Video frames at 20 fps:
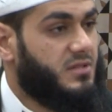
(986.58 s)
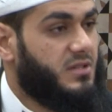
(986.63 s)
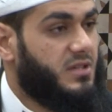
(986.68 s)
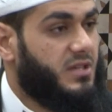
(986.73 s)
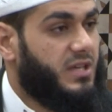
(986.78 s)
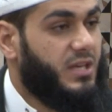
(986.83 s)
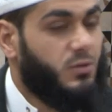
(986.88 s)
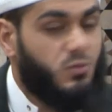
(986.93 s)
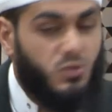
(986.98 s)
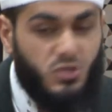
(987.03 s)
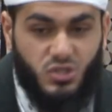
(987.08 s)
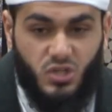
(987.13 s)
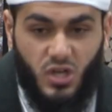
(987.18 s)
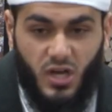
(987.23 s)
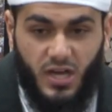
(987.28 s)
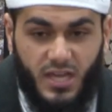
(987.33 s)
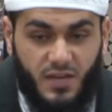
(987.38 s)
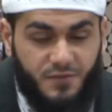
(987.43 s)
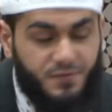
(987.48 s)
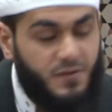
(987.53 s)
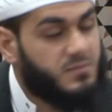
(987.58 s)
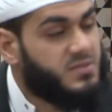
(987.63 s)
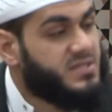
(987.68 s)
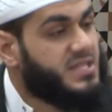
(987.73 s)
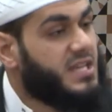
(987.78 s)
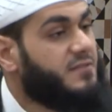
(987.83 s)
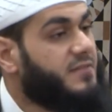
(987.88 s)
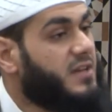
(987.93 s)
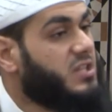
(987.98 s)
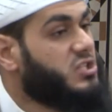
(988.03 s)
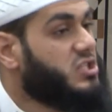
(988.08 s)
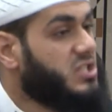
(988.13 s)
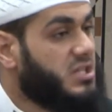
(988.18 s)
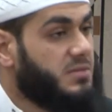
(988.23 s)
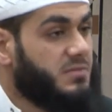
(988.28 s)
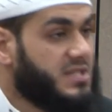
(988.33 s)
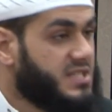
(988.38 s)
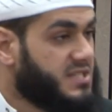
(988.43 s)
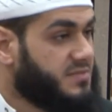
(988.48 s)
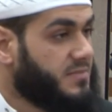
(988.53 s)
He was dying from starvation,
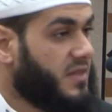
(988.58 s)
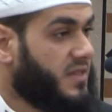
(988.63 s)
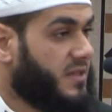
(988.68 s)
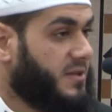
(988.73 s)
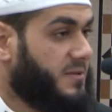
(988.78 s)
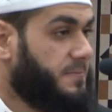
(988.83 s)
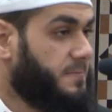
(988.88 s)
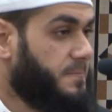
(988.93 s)
him and his mother.